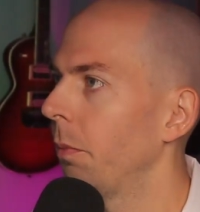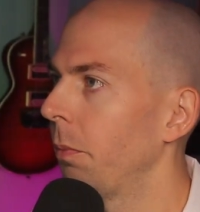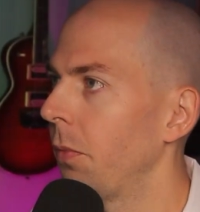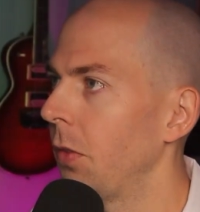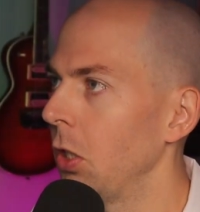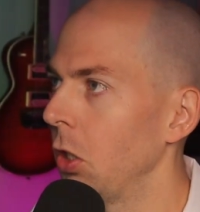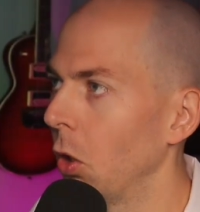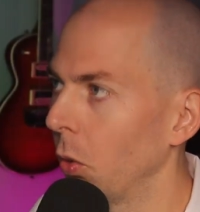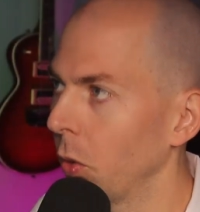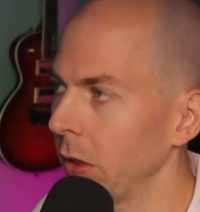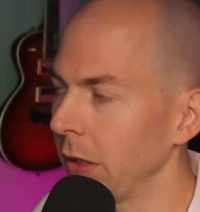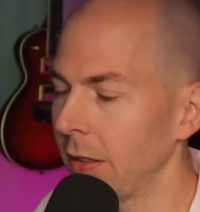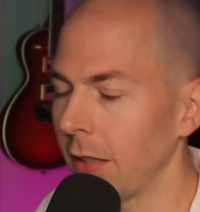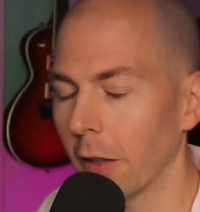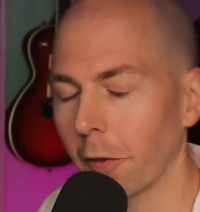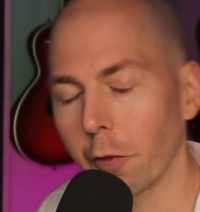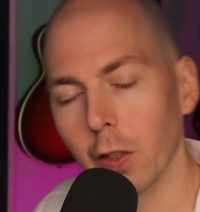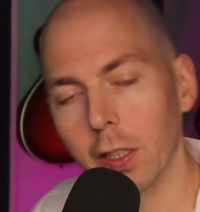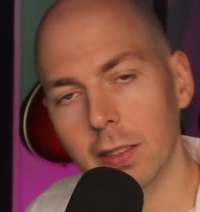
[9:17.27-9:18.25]
The only
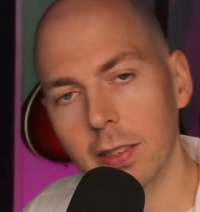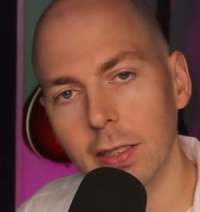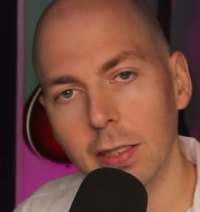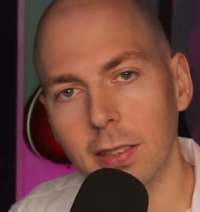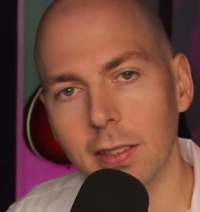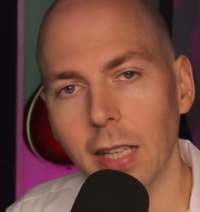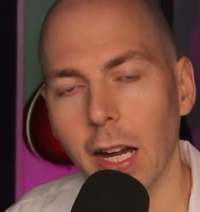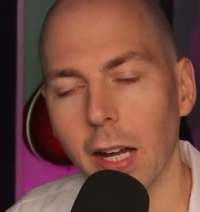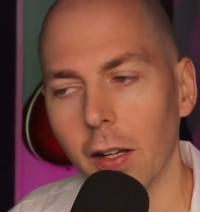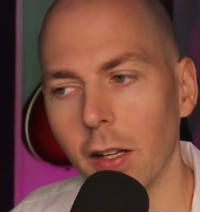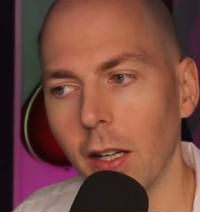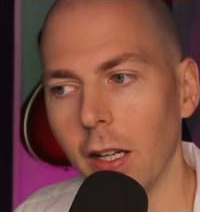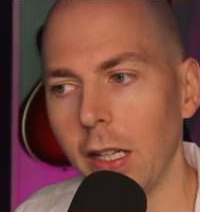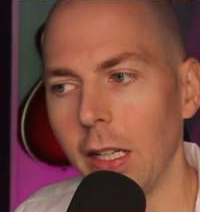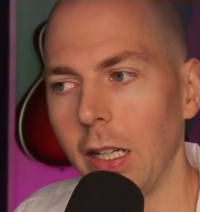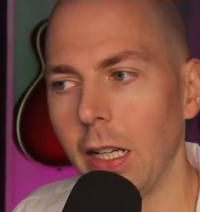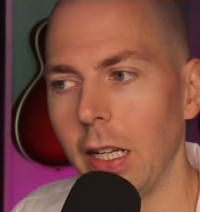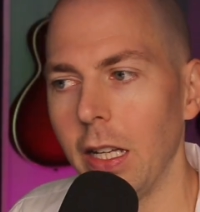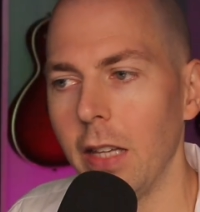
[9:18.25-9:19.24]
difference is that
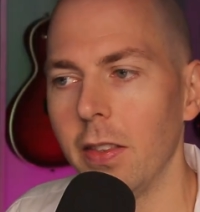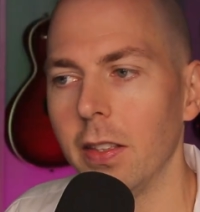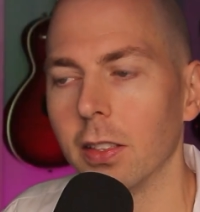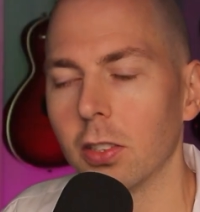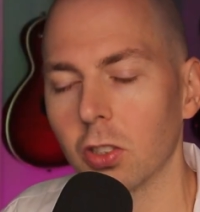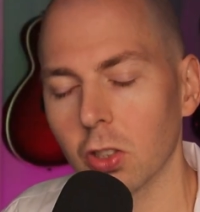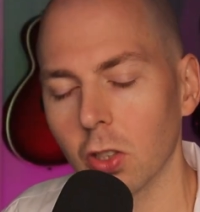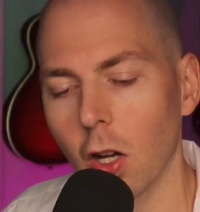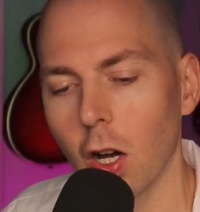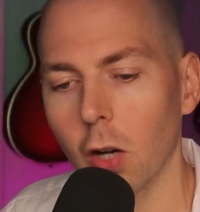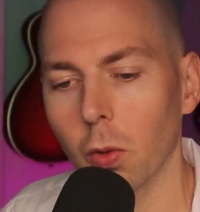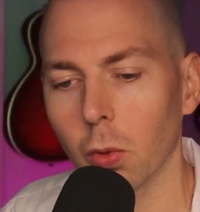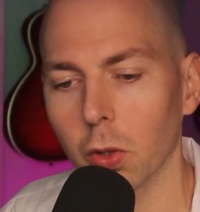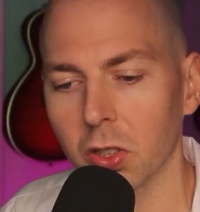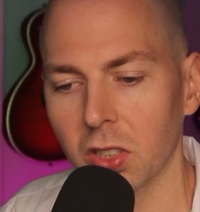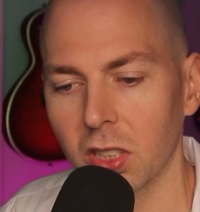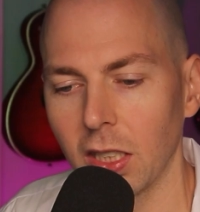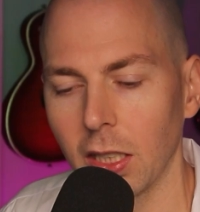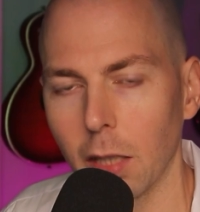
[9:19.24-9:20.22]
in this song, we're
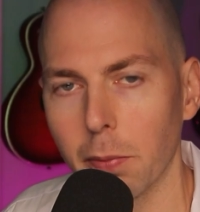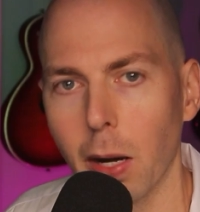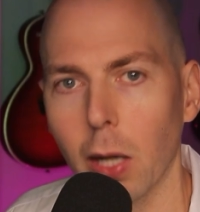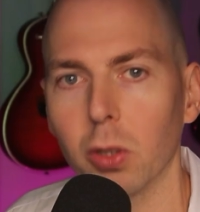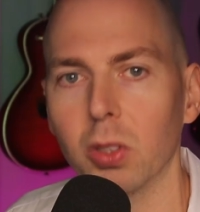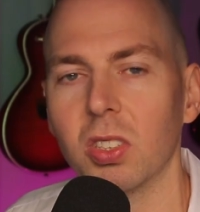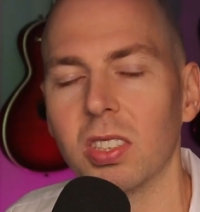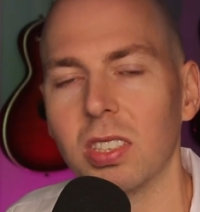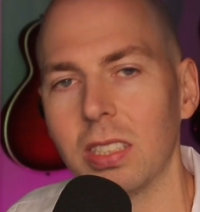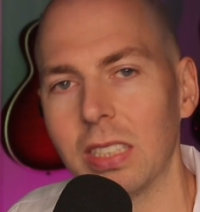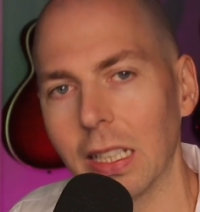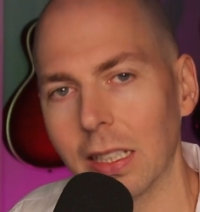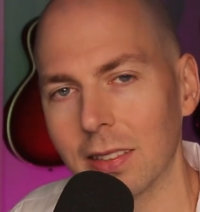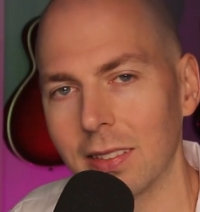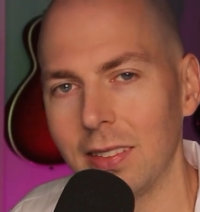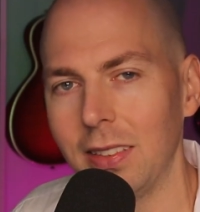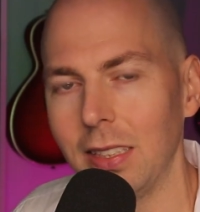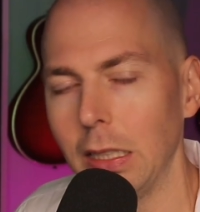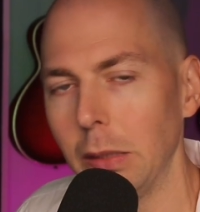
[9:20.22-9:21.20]
seeing about
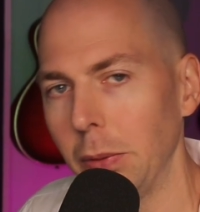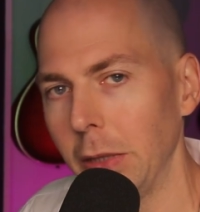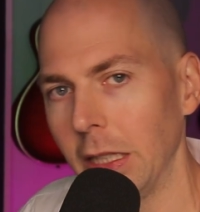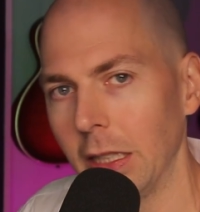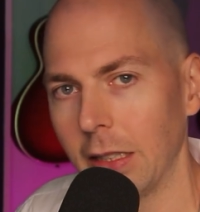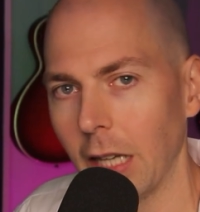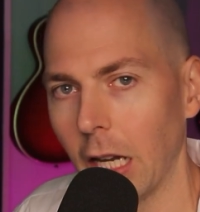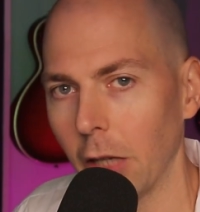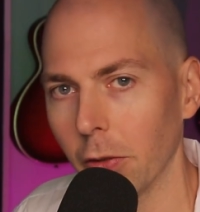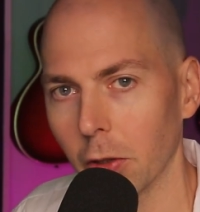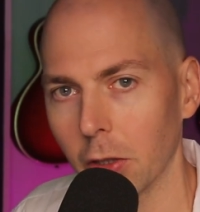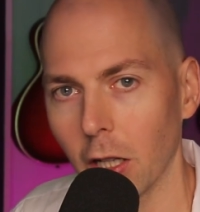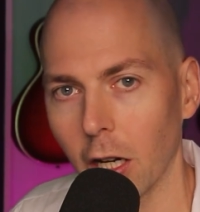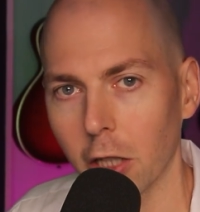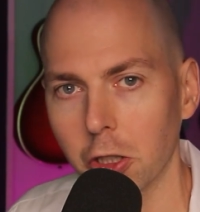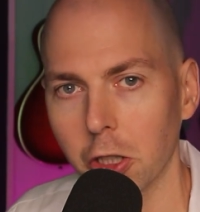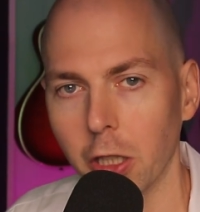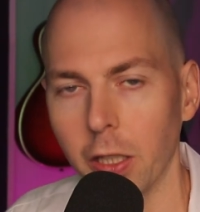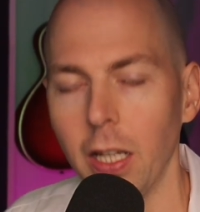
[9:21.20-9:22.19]
6 dB of gain
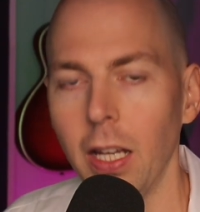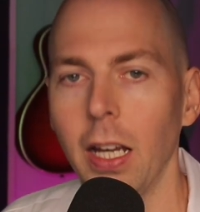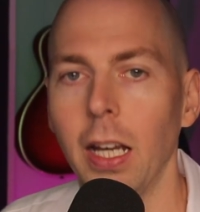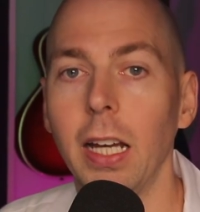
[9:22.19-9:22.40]
reduction.